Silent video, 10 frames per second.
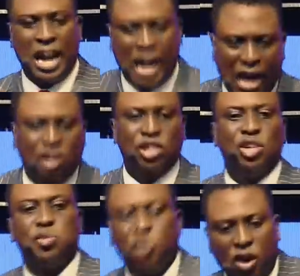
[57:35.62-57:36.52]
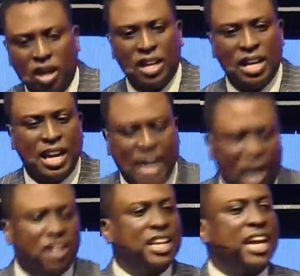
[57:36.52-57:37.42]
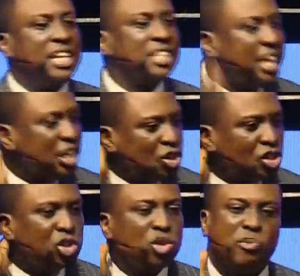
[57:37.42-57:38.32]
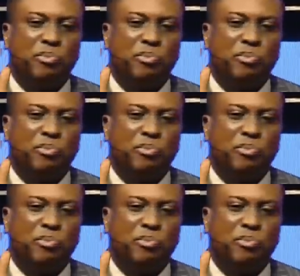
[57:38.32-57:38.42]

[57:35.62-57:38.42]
How did not work? How did I get here? Just to